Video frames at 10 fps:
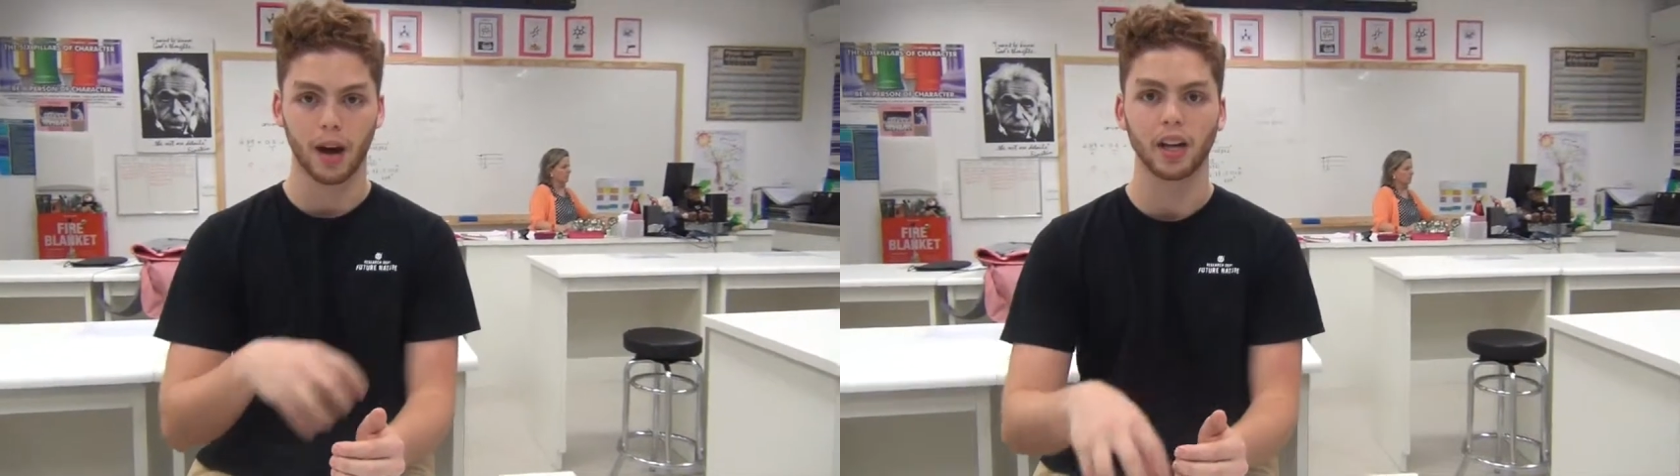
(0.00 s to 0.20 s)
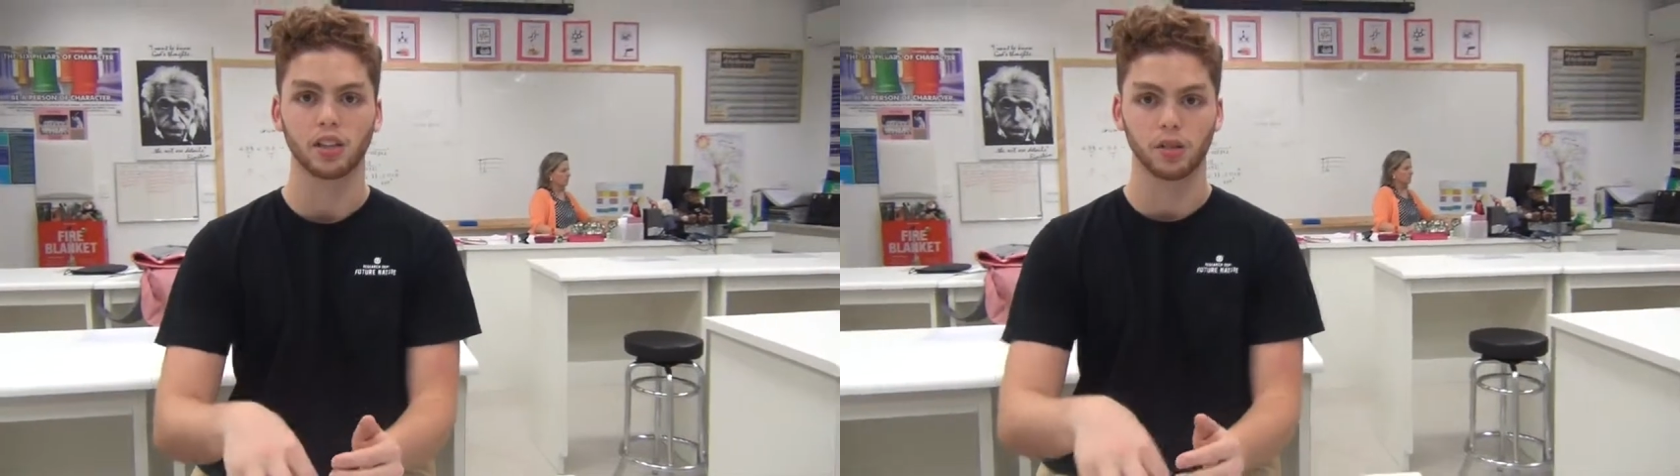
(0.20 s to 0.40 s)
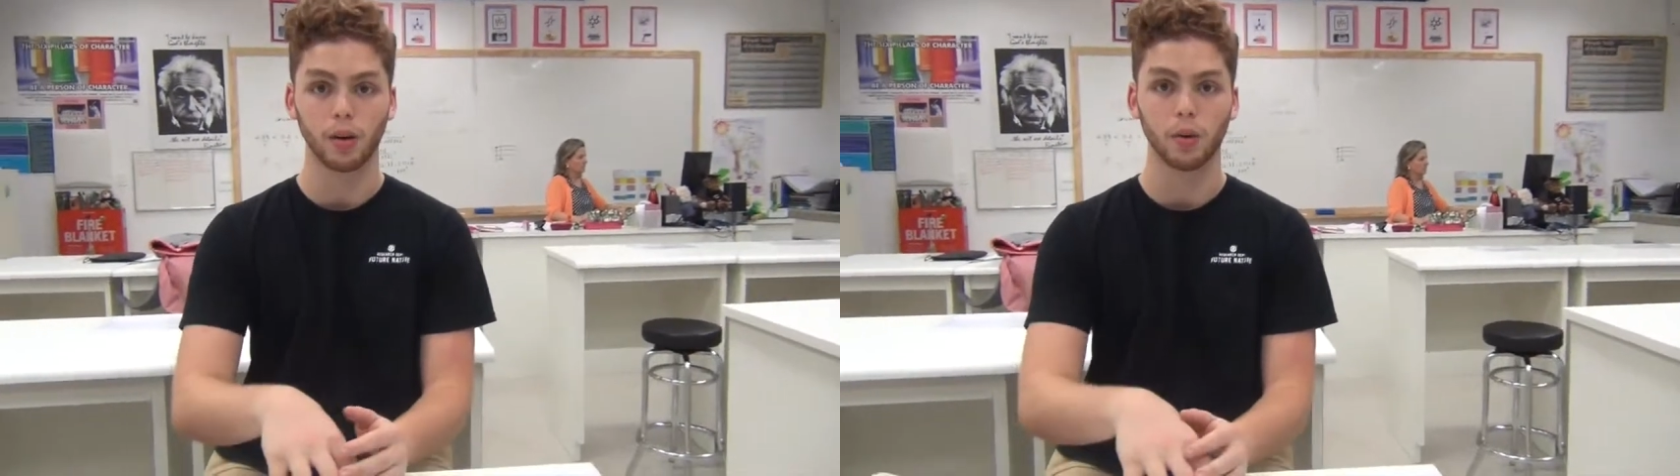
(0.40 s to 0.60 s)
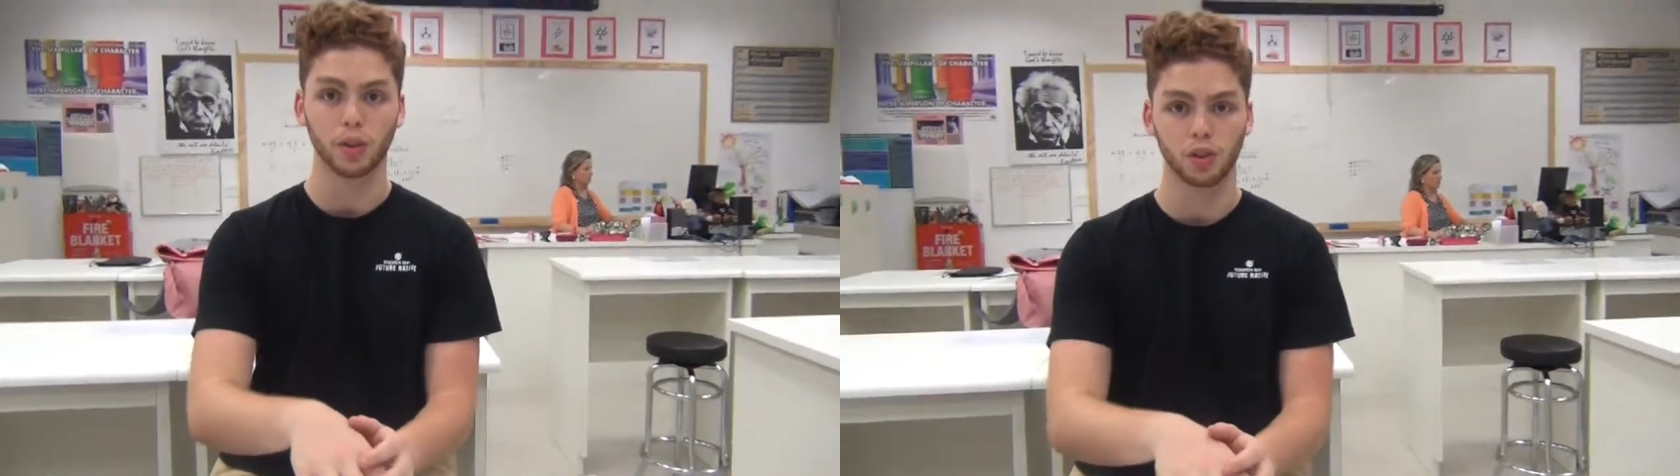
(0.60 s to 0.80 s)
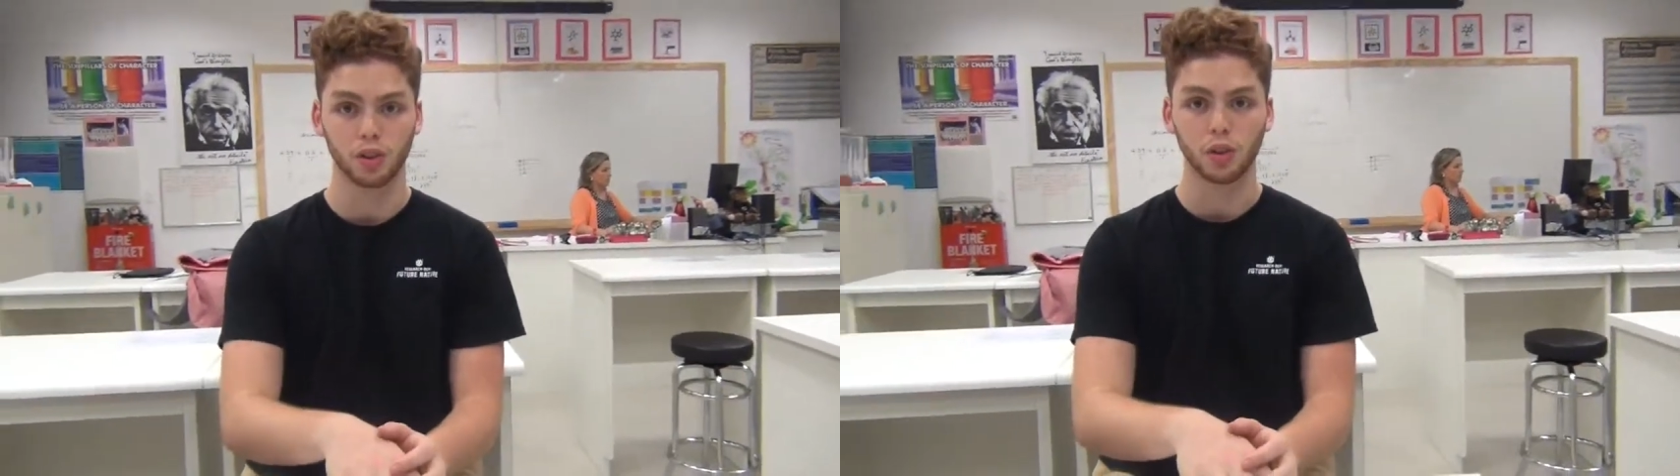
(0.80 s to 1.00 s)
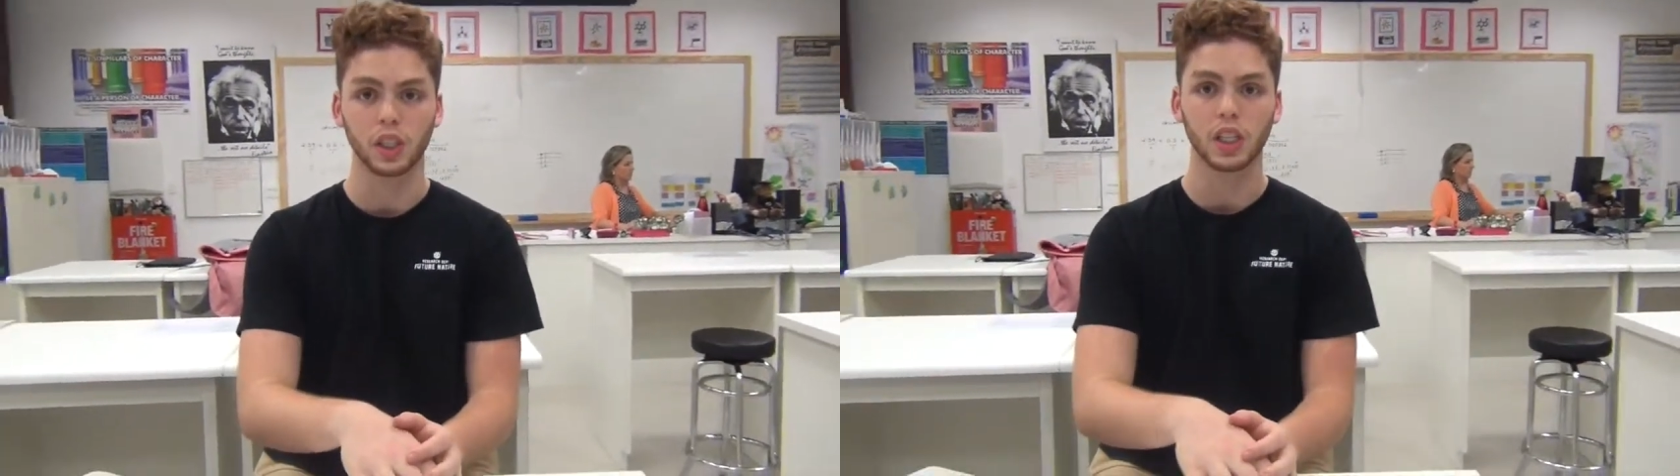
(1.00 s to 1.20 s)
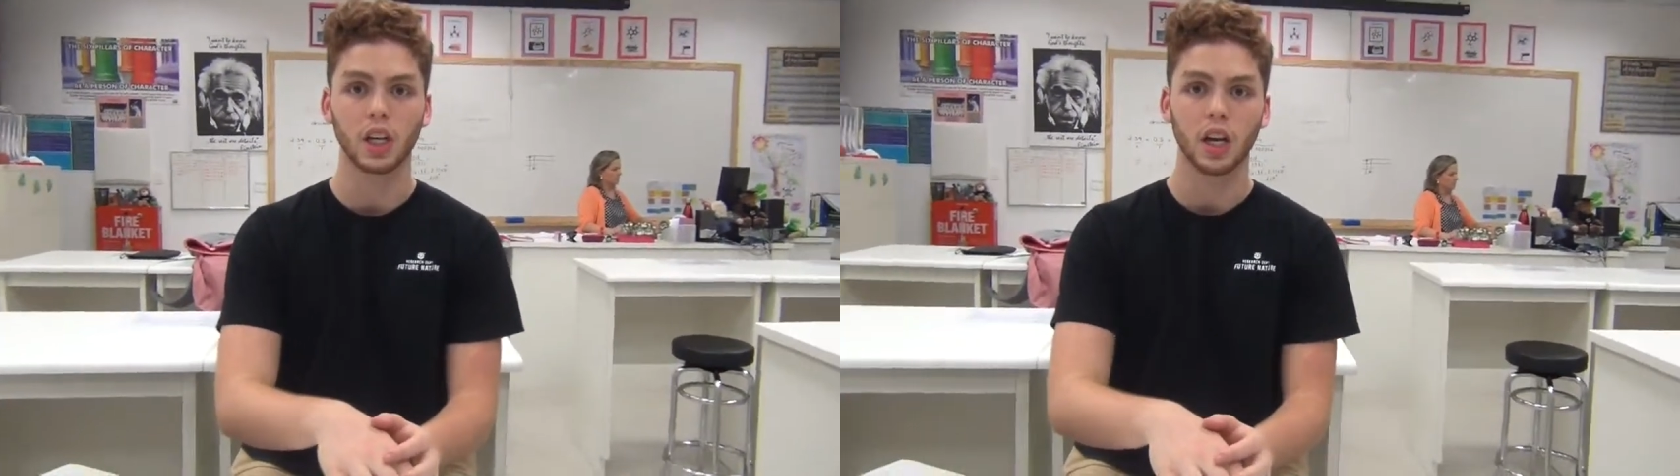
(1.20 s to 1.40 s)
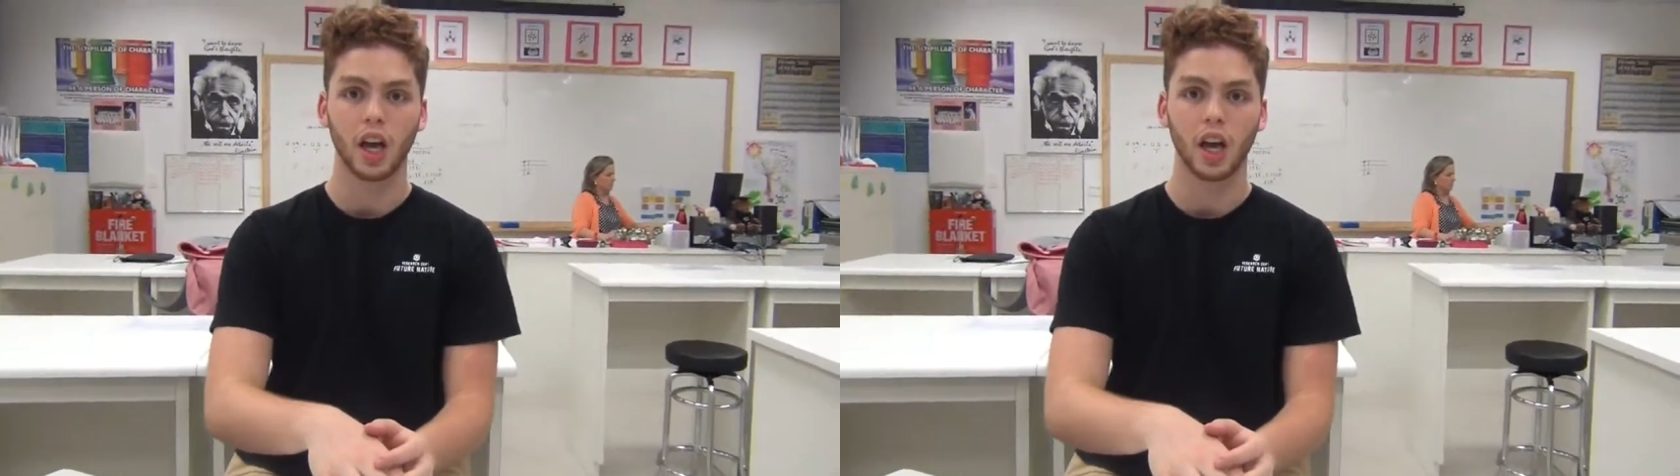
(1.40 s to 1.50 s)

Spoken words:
passionate about what you're doing